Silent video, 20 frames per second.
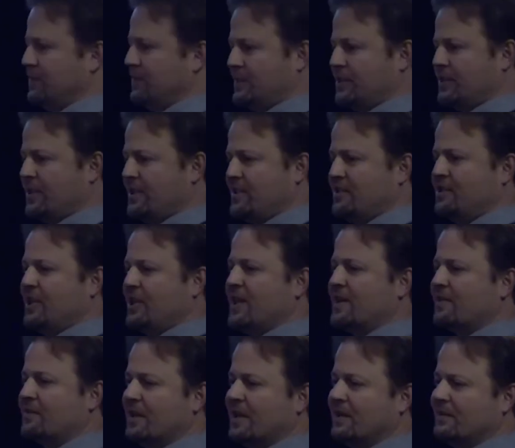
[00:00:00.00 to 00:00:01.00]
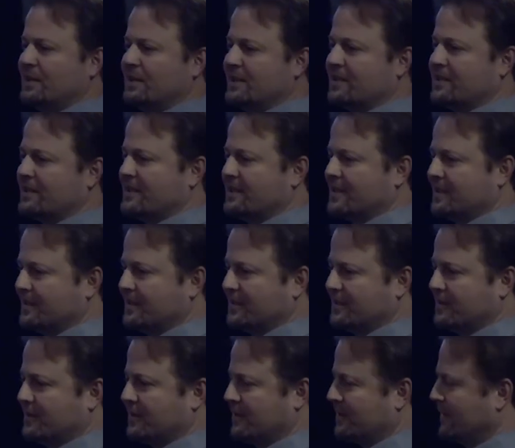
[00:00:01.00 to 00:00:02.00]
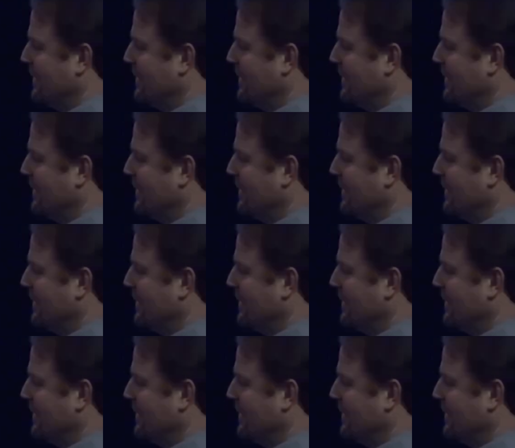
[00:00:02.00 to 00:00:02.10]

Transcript: would chase jackrabbits, a